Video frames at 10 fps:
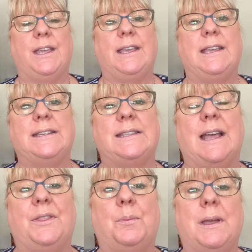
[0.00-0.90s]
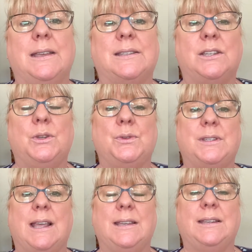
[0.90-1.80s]
thing is that the person who's
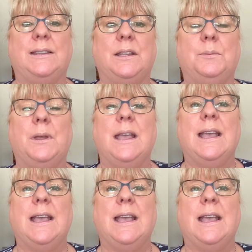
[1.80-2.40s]
sending them